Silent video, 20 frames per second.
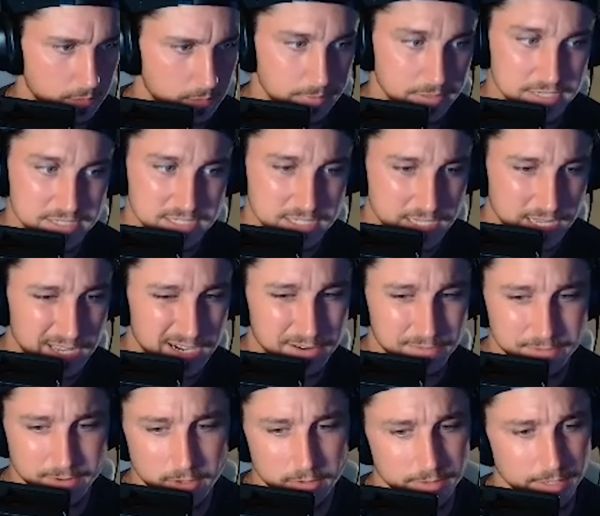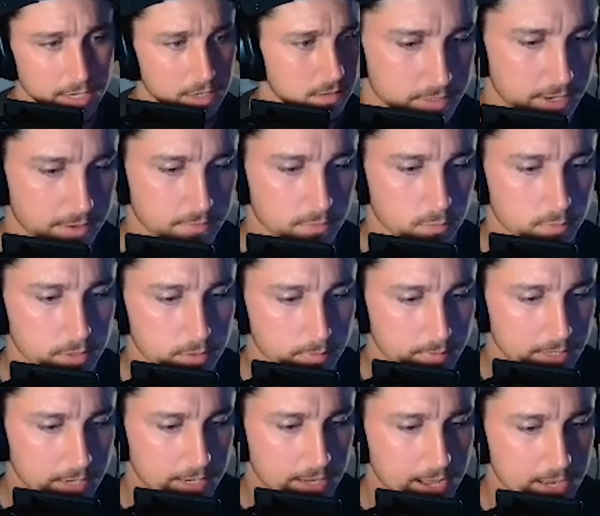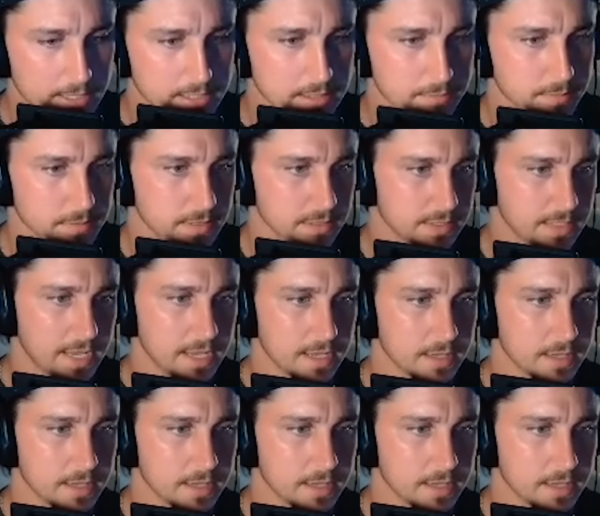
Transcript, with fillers: I mean, this is the N F L now. Every week we got action, but